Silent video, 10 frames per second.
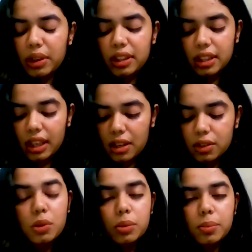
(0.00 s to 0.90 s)
when they are
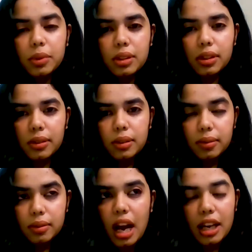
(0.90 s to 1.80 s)
asked to
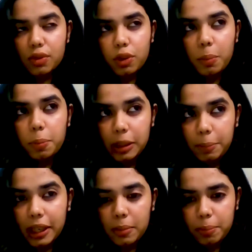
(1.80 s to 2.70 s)
ask for
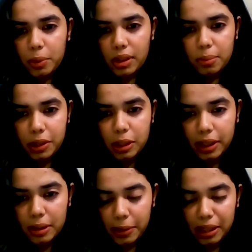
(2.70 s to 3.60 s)

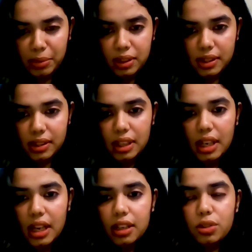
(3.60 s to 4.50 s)
prepaid payments.
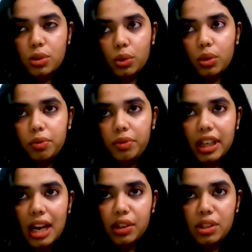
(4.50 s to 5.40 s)
So we
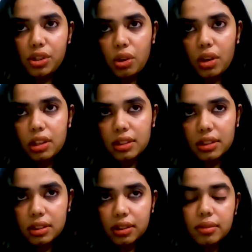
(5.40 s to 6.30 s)
have ensured
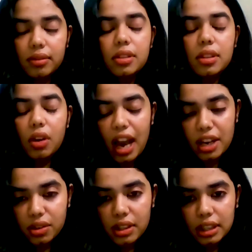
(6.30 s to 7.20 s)

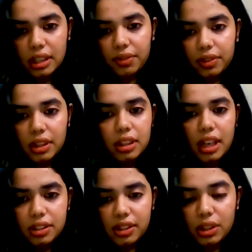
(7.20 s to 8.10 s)

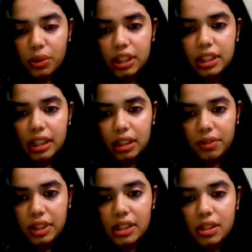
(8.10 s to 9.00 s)
COD
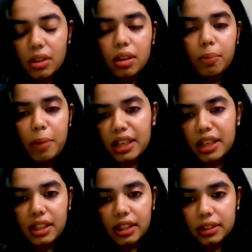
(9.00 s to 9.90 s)
deliveries pan
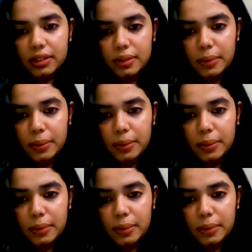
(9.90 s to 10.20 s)
India.